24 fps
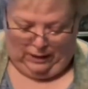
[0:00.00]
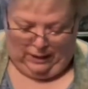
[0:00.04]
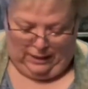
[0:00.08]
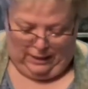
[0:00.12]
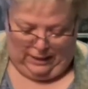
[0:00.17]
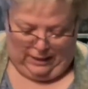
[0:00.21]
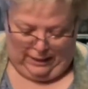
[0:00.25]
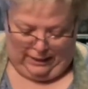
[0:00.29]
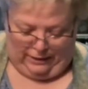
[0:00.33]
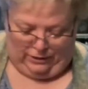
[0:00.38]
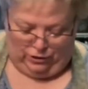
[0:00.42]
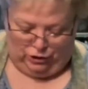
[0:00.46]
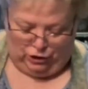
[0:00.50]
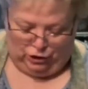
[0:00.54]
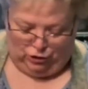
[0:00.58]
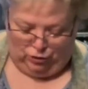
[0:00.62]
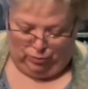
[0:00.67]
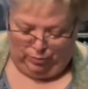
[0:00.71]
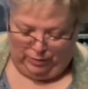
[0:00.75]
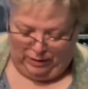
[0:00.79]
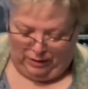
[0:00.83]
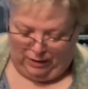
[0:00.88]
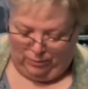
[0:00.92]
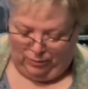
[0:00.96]
And you
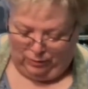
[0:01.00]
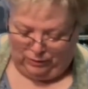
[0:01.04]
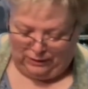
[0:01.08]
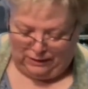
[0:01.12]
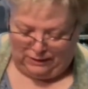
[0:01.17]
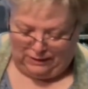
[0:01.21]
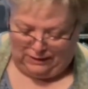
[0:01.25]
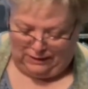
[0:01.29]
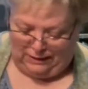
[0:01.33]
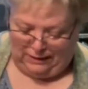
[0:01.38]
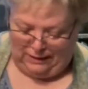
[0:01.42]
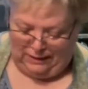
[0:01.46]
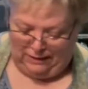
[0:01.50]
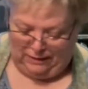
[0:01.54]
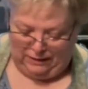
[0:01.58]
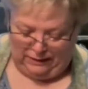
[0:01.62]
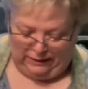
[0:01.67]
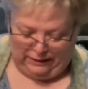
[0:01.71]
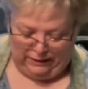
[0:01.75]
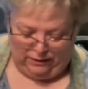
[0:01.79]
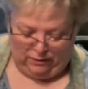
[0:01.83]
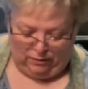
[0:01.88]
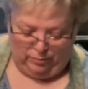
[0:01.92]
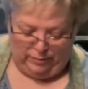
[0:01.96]
should be able to see the
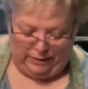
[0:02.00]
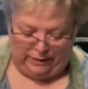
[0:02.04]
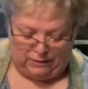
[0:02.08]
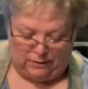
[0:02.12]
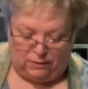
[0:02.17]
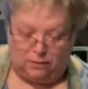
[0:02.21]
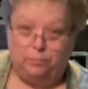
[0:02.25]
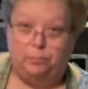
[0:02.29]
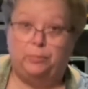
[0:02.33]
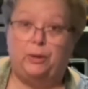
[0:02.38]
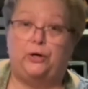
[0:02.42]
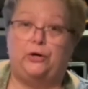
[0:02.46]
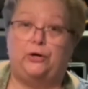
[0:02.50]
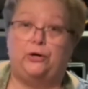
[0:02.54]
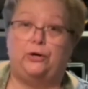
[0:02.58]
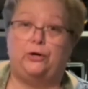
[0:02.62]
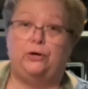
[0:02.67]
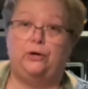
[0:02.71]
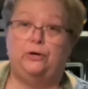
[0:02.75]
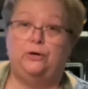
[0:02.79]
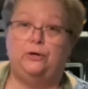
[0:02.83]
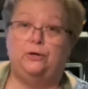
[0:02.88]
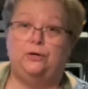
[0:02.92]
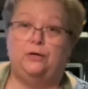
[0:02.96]
little bits of butter
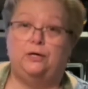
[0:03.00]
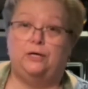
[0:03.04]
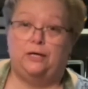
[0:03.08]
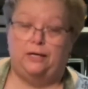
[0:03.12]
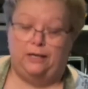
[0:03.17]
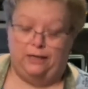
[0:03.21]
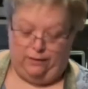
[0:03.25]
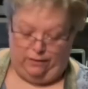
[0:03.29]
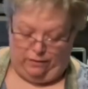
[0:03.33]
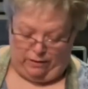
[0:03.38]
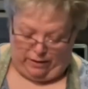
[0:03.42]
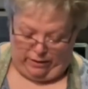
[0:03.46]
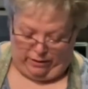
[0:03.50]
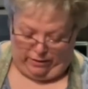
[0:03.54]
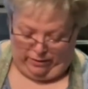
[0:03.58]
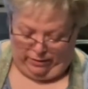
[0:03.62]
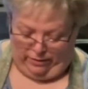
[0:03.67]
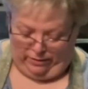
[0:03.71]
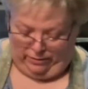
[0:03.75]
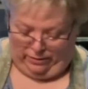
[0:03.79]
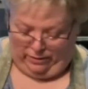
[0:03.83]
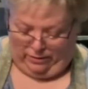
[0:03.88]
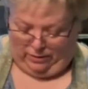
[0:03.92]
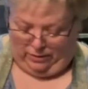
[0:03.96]
in there.
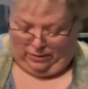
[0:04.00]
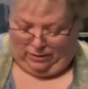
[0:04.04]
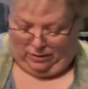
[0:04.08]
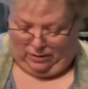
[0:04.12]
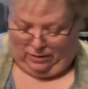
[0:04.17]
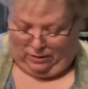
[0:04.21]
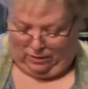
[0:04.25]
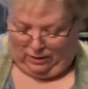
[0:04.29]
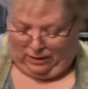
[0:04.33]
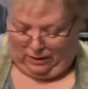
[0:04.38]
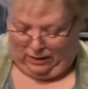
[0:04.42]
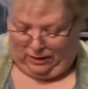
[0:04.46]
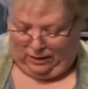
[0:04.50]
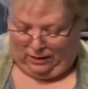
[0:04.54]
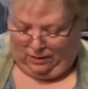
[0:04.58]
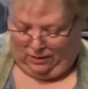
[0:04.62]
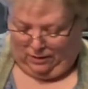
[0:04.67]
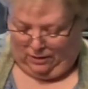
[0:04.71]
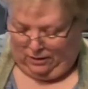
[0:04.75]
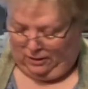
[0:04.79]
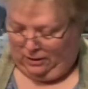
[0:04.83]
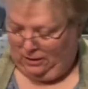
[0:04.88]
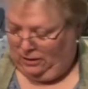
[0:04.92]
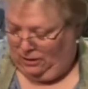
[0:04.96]
Okay?
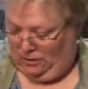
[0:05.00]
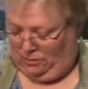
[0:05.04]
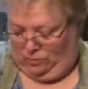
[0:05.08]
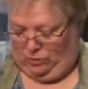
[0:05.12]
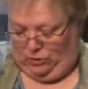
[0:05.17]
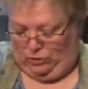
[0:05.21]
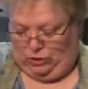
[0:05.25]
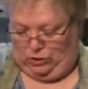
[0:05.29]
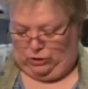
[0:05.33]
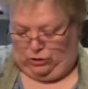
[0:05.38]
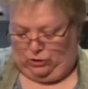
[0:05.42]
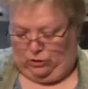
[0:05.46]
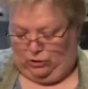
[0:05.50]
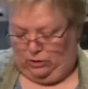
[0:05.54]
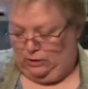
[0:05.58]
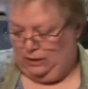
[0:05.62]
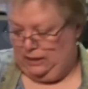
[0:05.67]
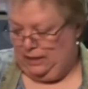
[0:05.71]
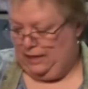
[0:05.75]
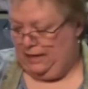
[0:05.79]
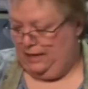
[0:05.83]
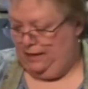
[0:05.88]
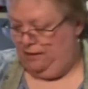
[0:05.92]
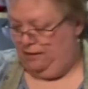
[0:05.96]
And we're just going to
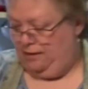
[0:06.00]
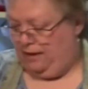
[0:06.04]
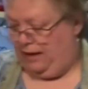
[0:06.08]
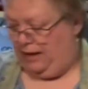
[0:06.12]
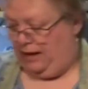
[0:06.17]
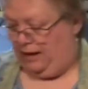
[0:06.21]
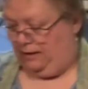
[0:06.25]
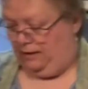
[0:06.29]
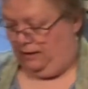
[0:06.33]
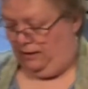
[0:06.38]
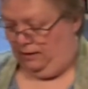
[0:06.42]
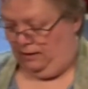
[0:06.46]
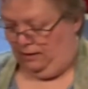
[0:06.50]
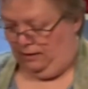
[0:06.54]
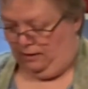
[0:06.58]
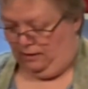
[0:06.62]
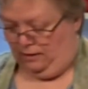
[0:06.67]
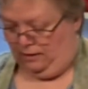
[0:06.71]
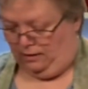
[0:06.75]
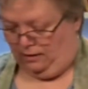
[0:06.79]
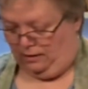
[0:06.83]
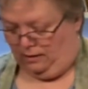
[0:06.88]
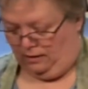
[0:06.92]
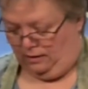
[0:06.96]
lay that
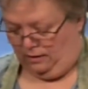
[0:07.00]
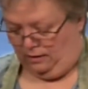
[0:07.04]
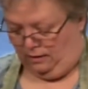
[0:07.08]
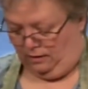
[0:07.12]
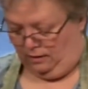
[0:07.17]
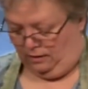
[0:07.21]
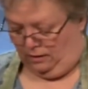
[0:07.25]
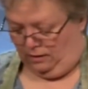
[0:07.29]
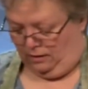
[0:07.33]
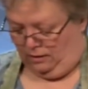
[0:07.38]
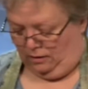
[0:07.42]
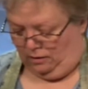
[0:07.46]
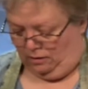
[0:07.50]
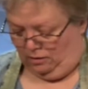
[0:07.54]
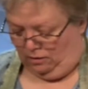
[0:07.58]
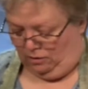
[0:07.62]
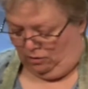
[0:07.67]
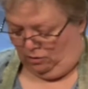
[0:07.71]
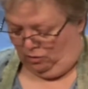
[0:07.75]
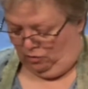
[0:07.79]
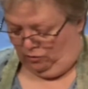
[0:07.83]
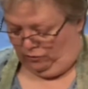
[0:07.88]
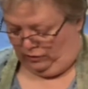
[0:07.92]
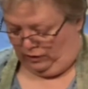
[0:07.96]

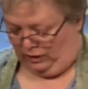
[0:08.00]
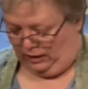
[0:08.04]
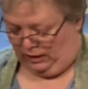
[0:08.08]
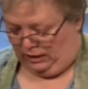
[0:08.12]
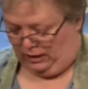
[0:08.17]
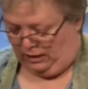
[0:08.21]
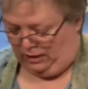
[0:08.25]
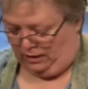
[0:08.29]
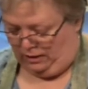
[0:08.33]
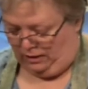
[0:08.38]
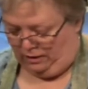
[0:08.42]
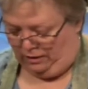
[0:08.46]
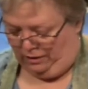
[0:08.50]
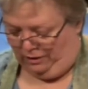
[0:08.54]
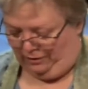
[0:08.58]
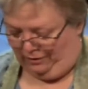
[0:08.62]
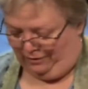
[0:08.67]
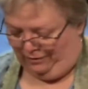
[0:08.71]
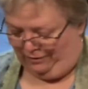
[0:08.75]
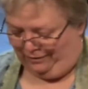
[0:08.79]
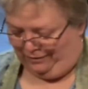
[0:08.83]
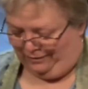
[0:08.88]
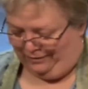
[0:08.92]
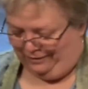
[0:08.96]
over
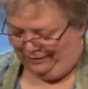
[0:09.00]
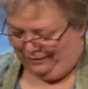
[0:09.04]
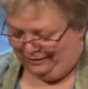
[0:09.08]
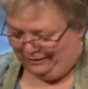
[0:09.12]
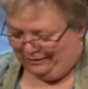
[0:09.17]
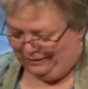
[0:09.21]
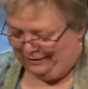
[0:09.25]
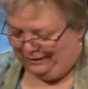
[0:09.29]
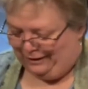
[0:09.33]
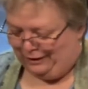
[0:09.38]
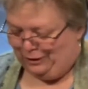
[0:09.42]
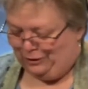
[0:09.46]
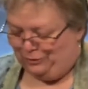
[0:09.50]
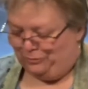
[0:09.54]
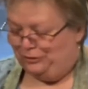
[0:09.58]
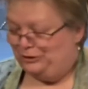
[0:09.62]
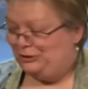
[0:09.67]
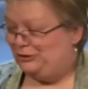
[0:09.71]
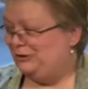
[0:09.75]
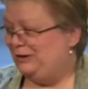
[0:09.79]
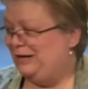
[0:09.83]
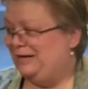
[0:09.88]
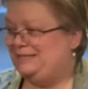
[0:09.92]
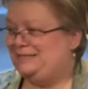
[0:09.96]
here. Would
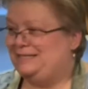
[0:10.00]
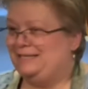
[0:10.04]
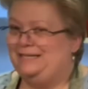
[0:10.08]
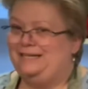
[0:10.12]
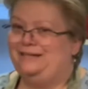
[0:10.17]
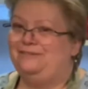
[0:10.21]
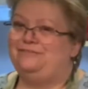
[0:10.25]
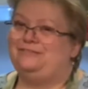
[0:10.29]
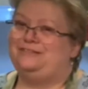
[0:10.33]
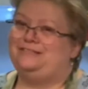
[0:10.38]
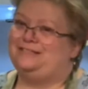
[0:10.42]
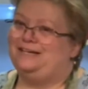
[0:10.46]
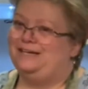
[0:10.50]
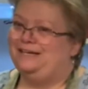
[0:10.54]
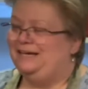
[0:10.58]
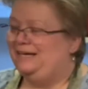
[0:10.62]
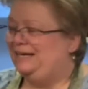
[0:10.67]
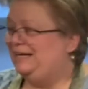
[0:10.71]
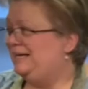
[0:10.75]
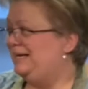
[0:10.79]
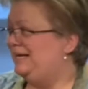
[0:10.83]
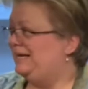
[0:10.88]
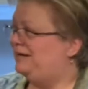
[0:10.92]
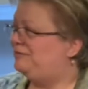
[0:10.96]
you like to lift
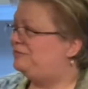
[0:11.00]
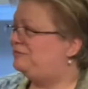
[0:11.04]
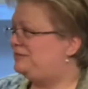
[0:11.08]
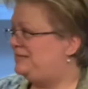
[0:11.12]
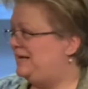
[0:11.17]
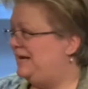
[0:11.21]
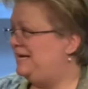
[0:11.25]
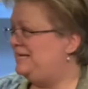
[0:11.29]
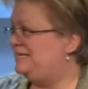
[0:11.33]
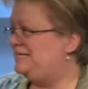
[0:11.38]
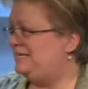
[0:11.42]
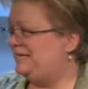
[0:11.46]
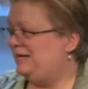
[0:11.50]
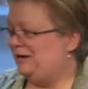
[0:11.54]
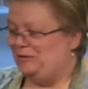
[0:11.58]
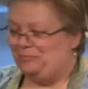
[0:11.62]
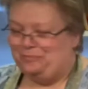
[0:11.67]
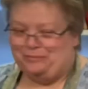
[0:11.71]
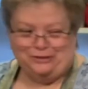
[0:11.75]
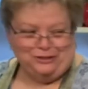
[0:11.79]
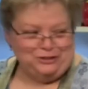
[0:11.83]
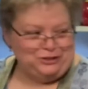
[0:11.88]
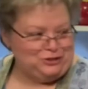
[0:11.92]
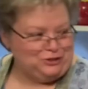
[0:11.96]
Daisy
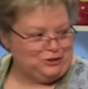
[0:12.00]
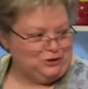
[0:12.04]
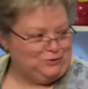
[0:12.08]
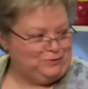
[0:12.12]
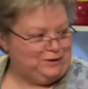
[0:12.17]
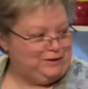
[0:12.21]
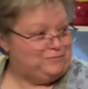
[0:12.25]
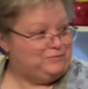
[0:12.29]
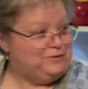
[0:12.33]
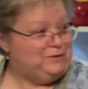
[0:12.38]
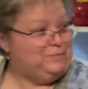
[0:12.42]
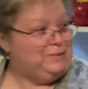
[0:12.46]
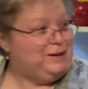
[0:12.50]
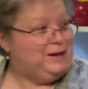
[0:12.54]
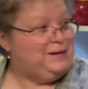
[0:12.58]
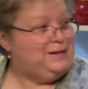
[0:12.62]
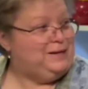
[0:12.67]
up and show everybody?